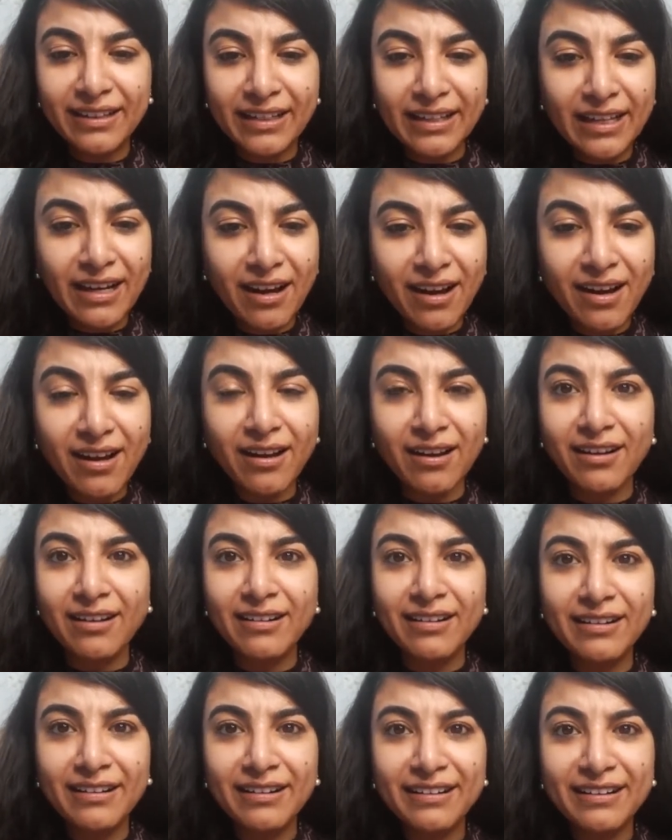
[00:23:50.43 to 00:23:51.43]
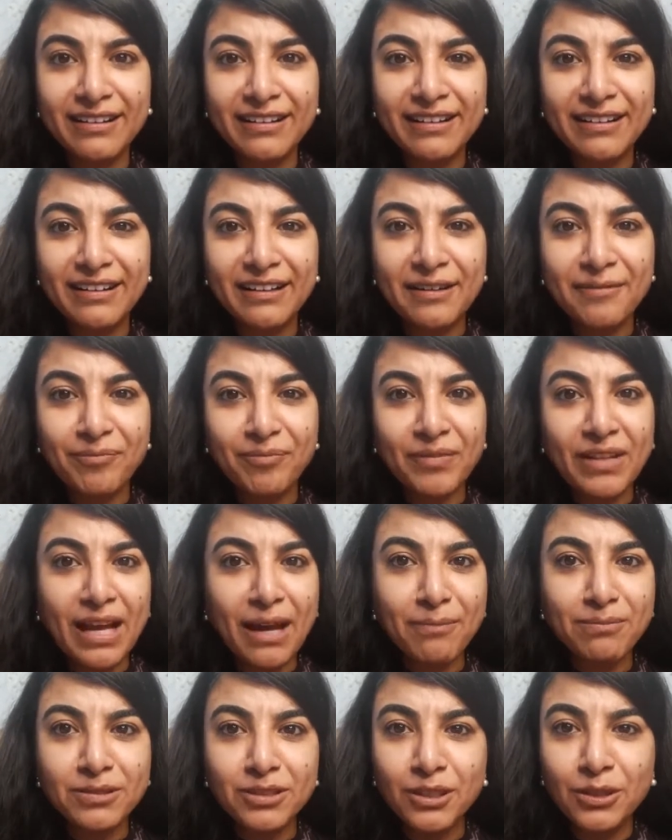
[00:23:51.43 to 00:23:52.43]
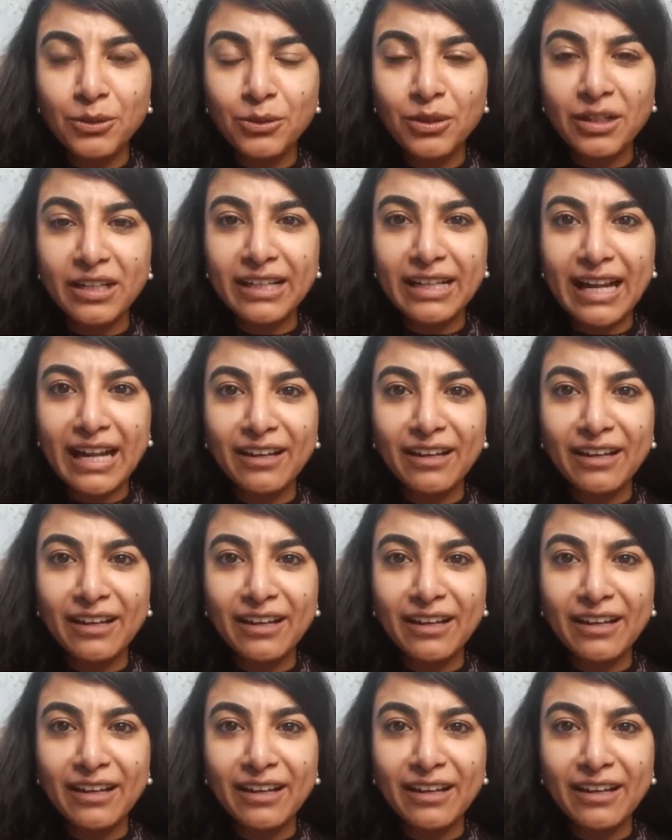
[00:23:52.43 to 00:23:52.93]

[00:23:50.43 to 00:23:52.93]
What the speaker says: Yeah, absolutely.